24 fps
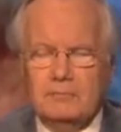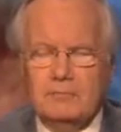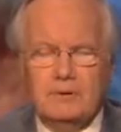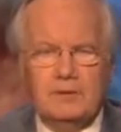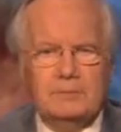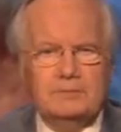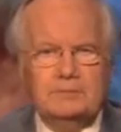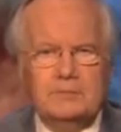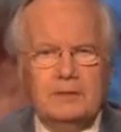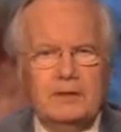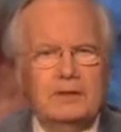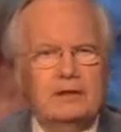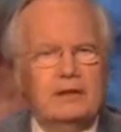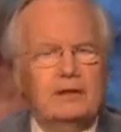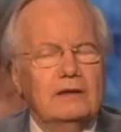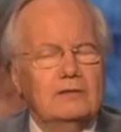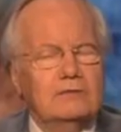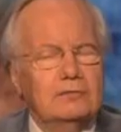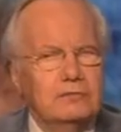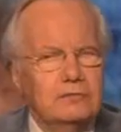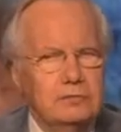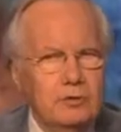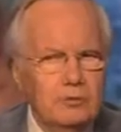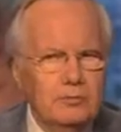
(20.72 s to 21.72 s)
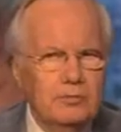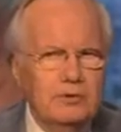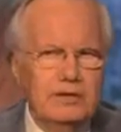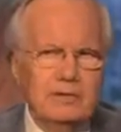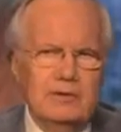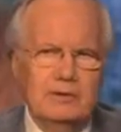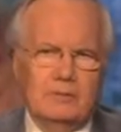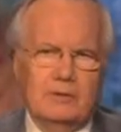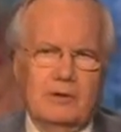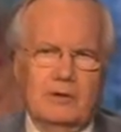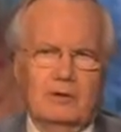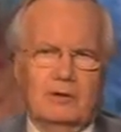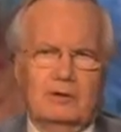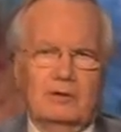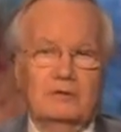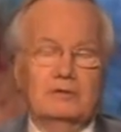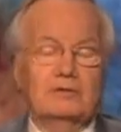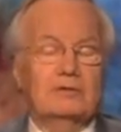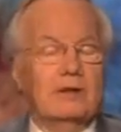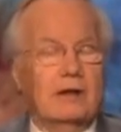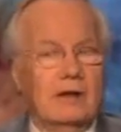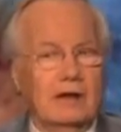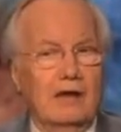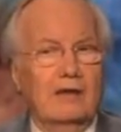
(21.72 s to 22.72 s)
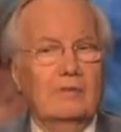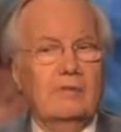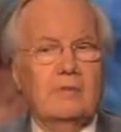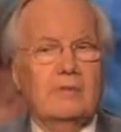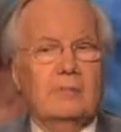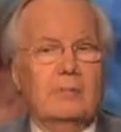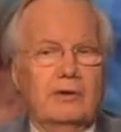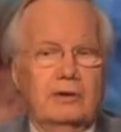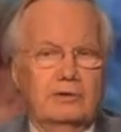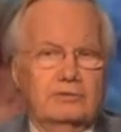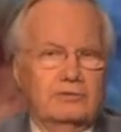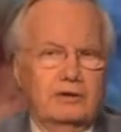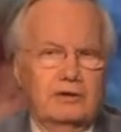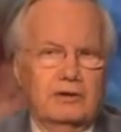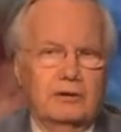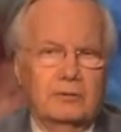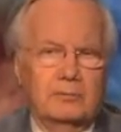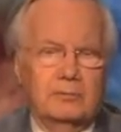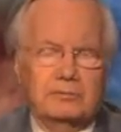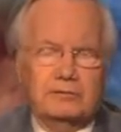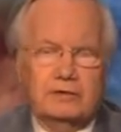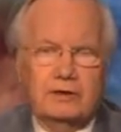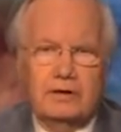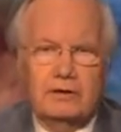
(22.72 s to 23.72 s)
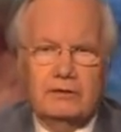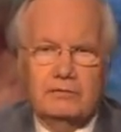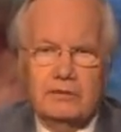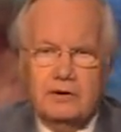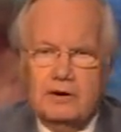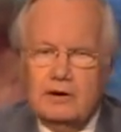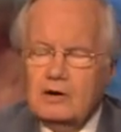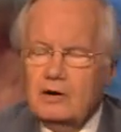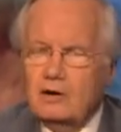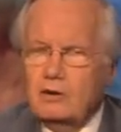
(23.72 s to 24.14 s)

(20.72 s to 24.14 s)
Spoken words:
But if so many Americans, and the president himself,